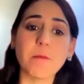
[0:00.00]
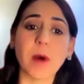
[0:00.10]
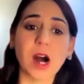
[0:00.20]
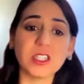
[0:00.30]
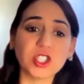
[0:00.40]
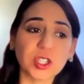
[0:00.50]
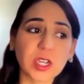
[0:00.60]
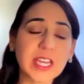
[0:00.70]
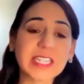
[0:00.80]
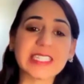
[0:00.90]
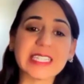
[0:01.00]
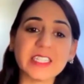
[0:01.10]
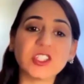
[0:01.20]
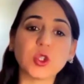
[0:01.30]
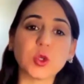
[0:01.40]
budged
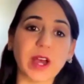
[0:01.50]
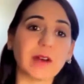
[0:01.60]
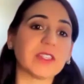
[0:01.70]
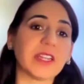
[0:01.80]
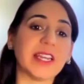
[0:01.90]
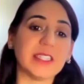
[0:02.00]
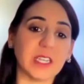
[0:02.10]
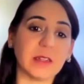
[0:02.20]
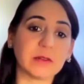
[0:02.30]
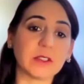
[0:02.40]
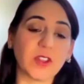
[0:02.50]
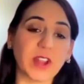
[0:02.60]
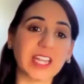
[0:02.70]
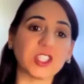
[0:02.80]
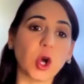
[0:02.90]
since 2018. So there
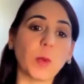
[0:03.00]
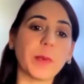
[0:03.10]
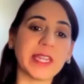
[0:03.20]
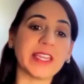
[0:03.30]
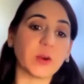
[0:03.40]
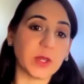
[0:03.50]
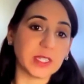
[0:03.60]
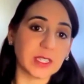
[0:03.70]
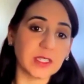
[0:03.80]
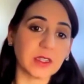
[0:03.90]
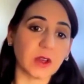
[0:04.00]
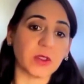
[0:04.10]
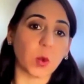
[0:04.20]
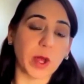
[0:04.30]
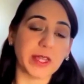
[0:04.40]
has not been increases on
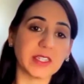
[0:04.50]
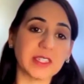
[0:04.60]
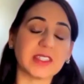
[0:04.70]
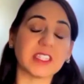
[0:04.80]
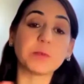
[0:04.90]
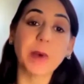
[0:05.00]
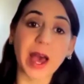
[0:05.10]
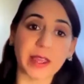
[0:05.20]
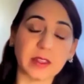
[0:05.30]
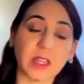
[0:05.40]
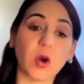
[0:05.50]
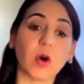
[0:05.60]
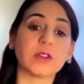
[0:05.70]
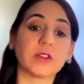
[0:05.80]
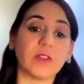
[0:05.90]
the wages despite the
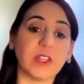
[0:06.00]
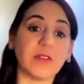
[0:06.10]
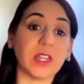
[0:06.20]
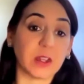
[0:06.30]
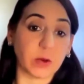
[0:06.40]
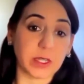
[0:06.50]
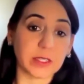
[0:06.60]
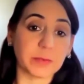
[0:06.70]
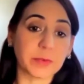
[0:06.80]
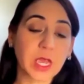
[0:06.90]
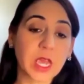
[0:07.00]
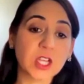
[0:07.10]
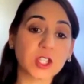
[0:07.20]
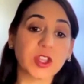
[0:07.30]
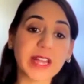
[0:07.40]
cost of living increase.
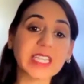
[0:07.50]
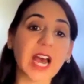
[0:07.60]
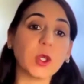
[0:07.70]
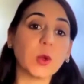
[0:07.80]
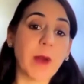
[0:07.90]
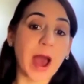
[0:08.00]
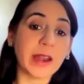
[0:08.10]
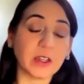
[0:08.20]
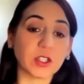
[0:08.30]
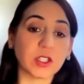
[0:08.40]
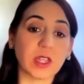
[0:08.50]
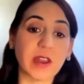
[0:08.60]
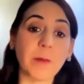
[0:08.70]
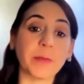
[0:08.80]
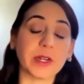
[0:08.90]
So that's how you manage the
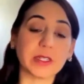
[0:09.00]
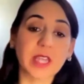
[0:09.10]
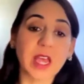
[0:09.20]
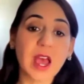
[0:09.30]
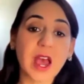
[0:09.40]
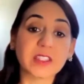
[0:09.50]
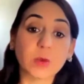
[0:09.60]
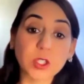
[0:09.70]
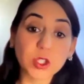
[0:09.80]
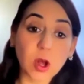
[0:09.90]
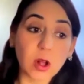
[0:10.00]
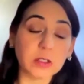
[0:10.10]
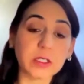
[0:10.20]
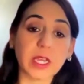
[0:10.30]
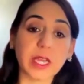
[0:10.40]
numbers. As a
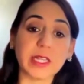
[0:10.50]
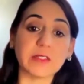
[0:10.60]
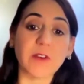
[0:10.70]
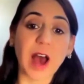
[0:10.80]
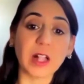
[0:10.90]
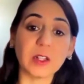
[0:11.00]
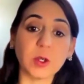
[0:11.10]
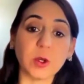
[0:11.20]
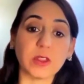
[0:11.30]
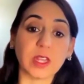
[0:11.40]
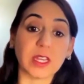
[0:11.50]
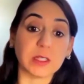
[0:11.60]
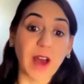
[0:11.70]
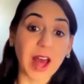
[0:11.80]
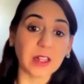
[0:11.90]
result, its value its
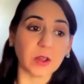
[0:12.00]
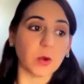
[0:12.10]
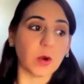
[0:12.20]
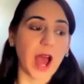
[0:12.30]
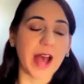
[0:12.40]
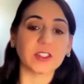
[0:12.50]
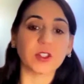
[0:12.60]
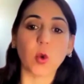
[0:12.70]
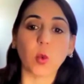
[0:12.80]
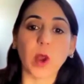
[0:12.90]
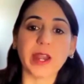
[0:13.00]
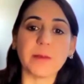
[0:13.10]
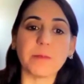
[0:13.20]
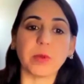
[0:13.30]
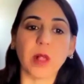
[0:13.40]
value has
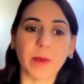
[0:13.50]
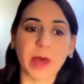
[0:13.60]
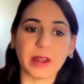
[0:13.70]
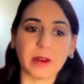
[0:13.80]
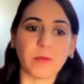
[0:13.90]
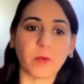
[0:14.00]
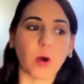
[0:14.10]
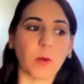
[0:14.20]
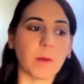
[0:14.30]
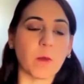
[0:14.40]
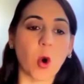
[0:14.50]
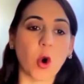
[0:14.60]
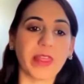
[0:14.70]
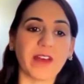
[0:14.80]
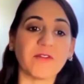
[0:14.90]
already plummeted from
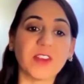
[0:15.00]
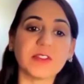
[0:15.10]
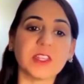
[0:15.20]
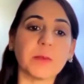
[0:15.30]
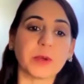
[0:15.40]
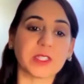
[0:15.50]
more than 15%